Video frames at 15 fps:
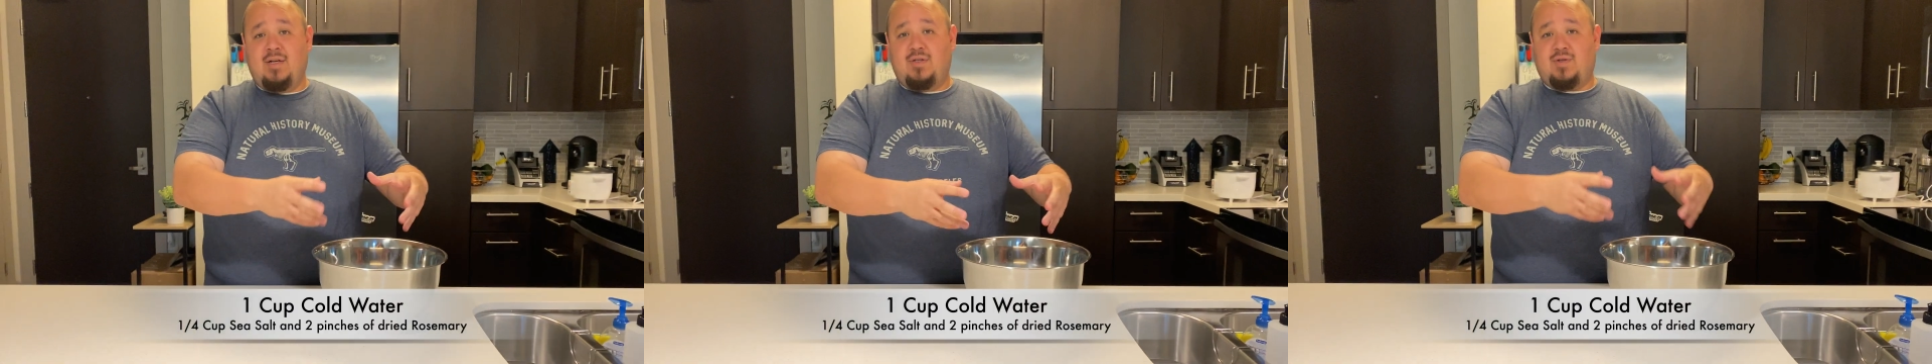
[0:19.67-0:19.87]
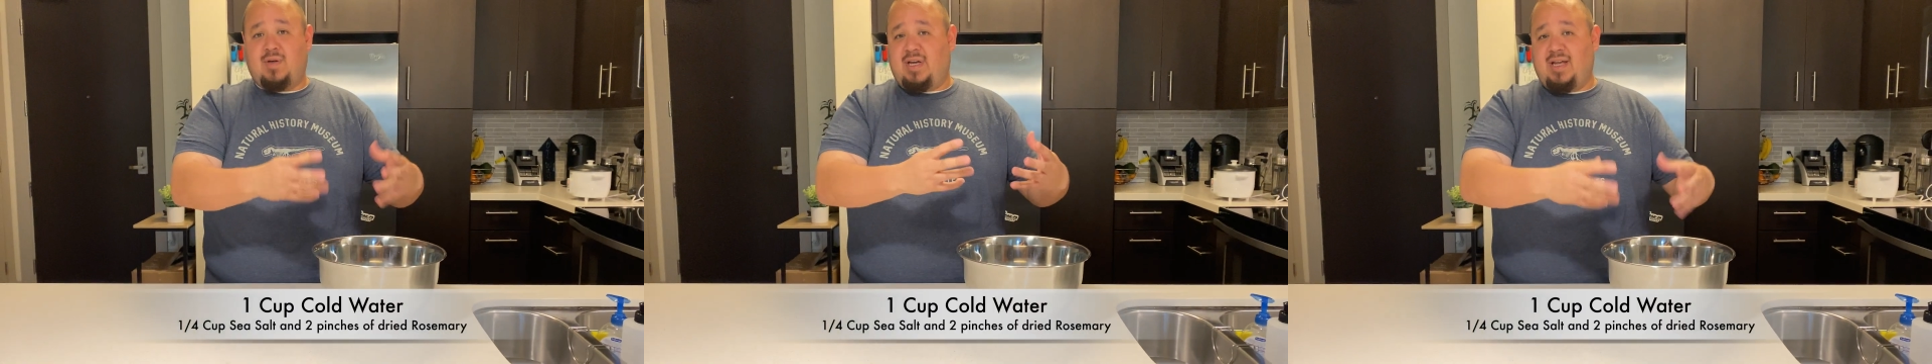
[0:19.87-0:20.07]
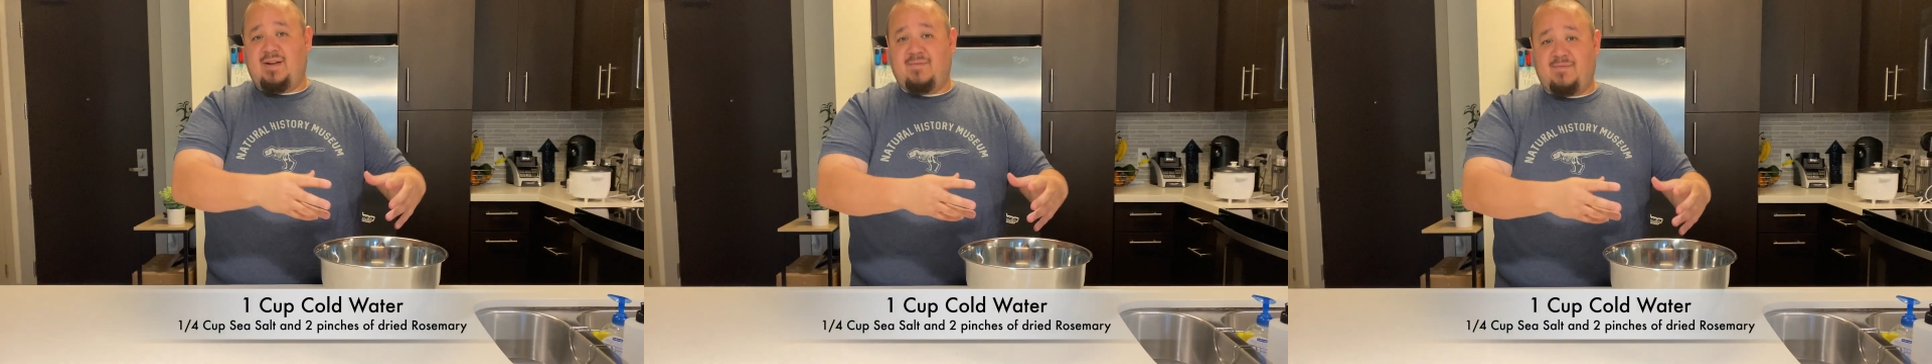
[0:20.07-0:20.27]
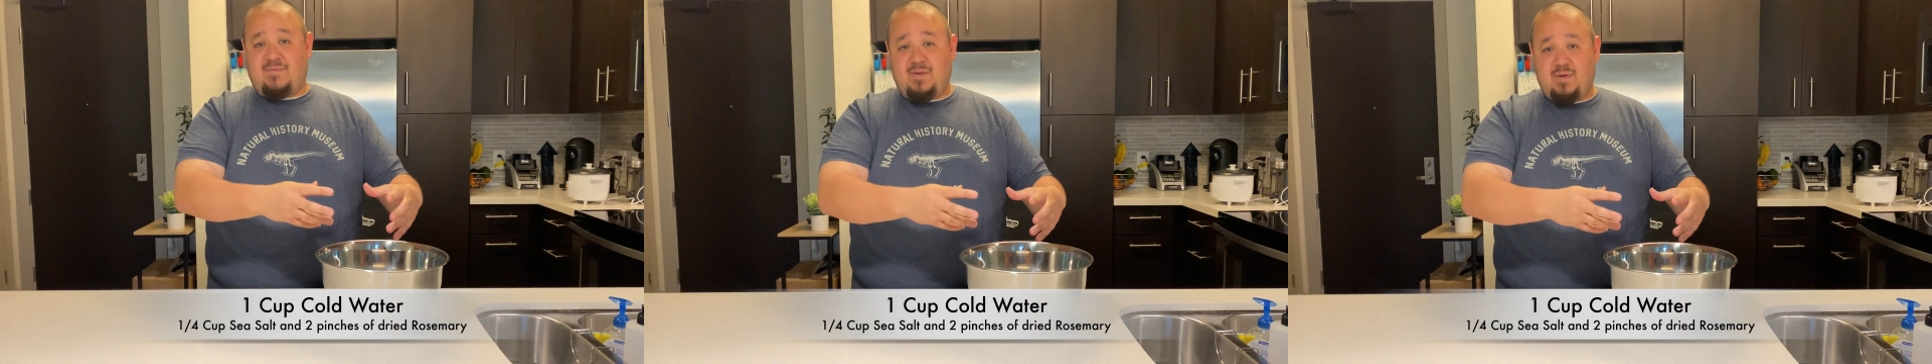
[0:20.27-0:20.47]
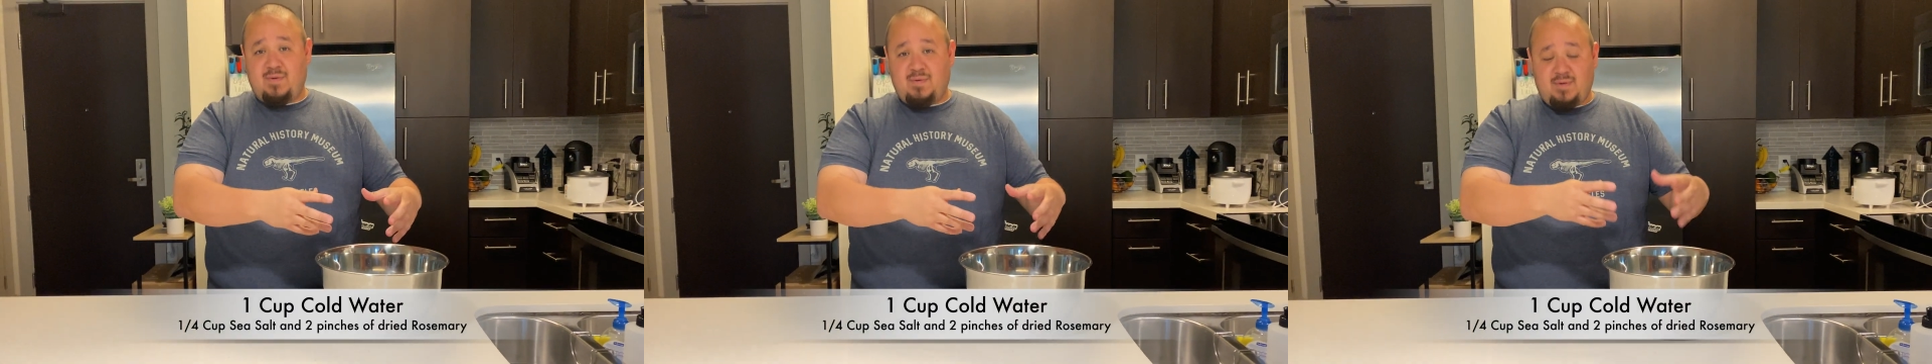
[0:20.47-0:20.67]
so it can
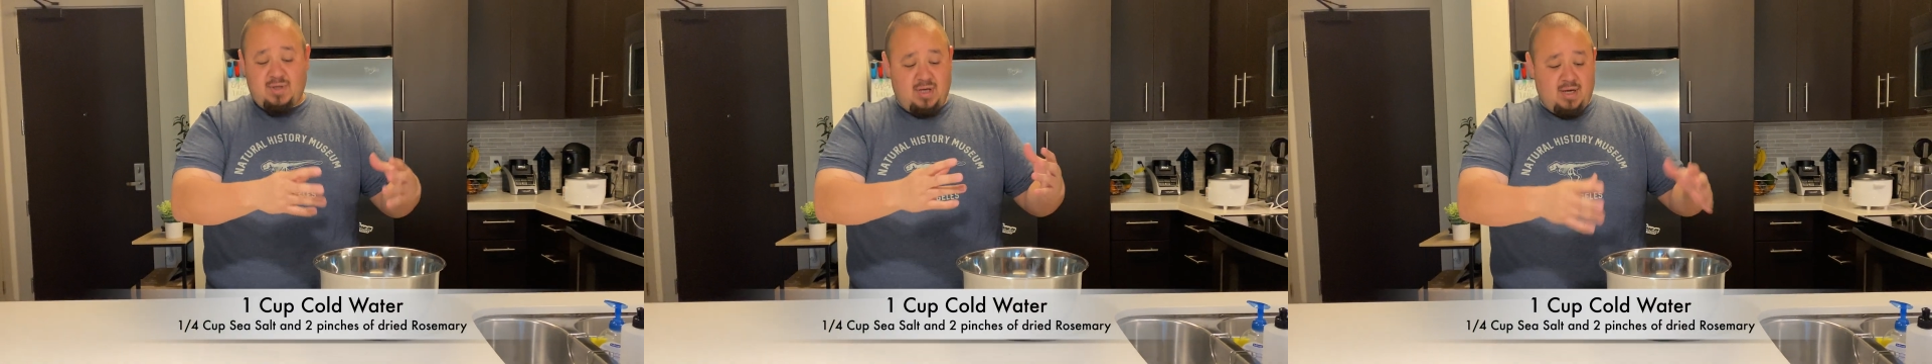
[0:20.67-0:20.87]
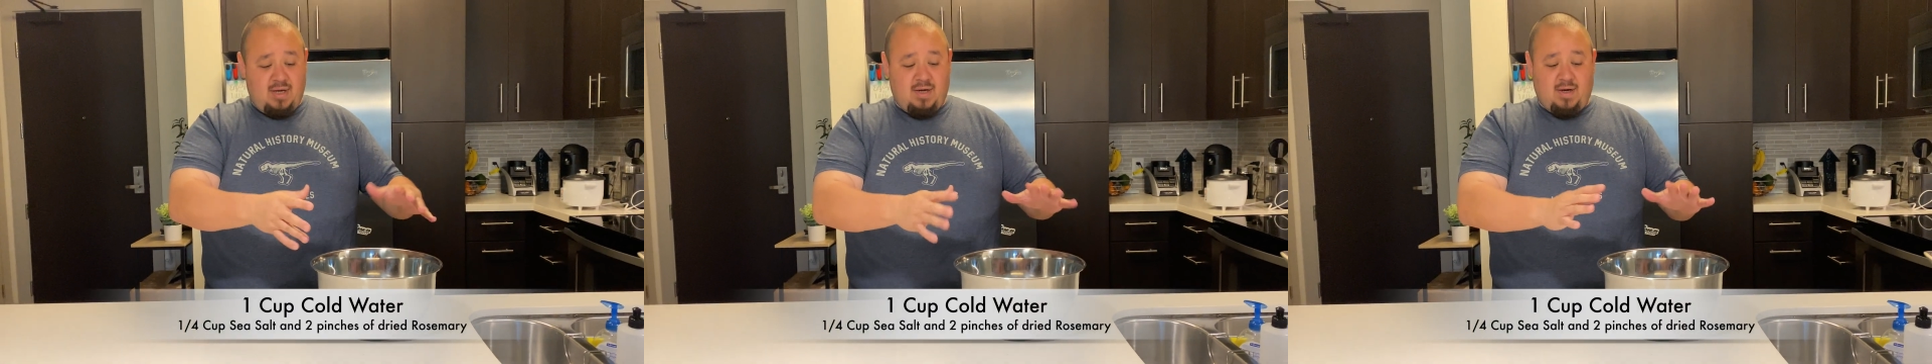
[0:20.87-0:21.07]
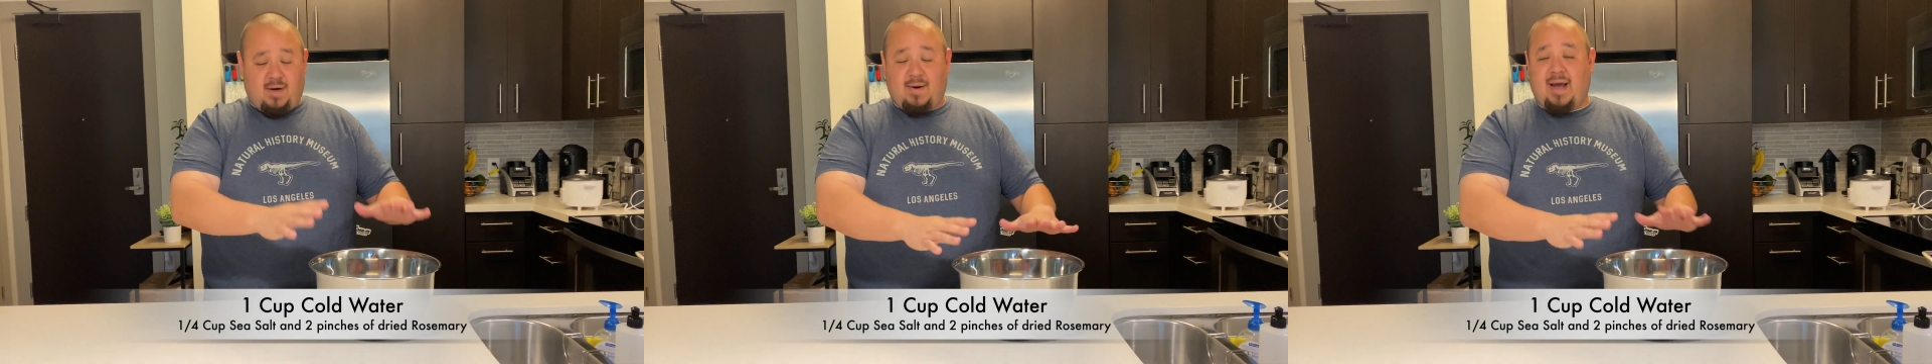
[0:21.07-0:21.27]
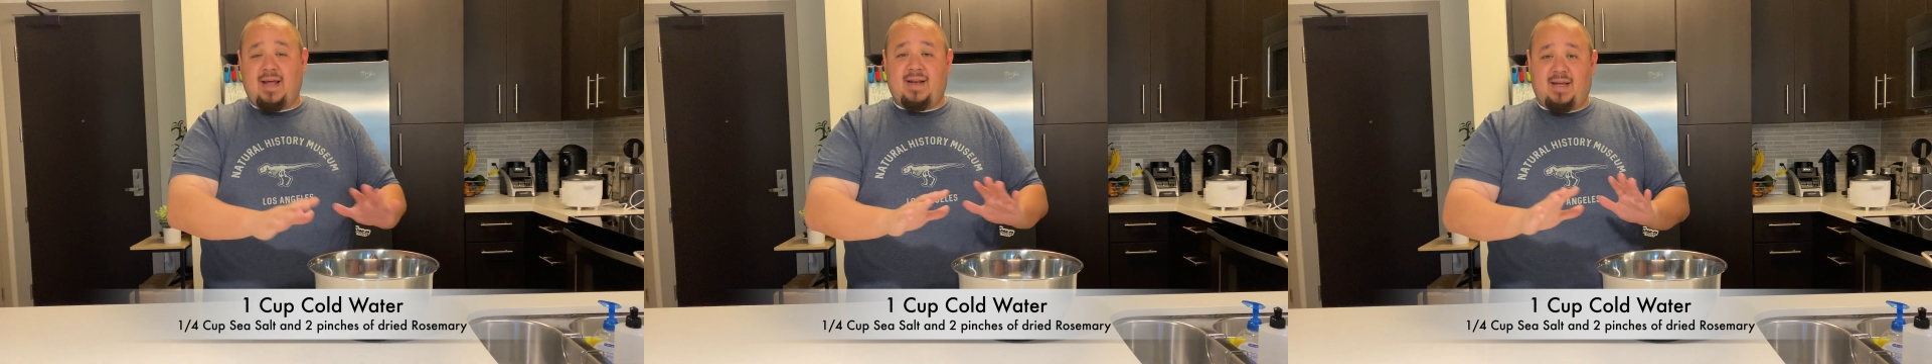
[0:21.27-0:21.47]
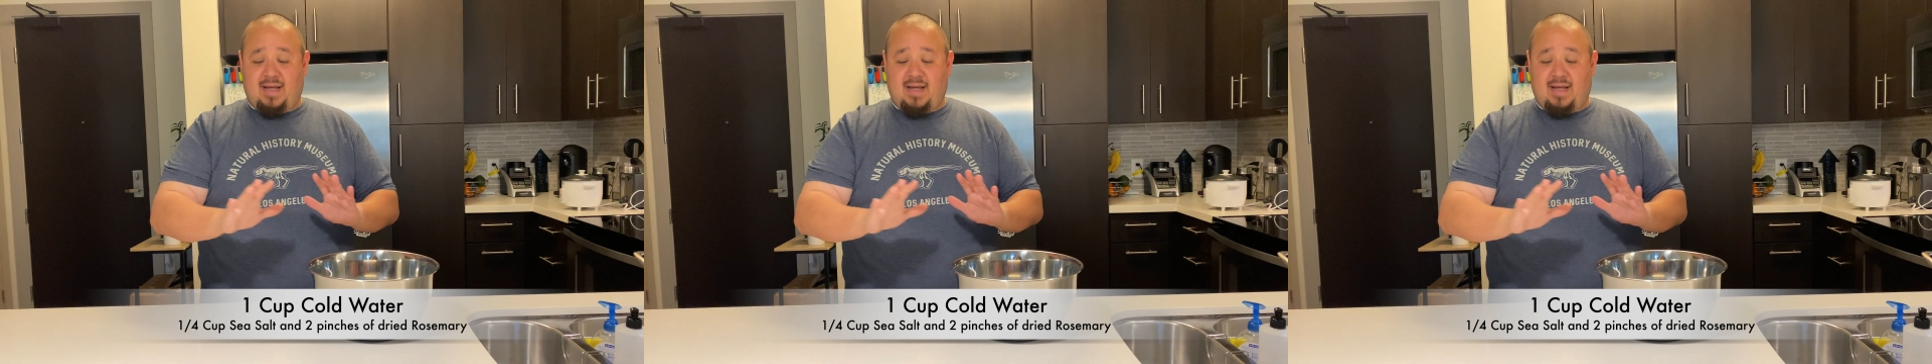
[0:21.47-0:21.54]
infuse, all right?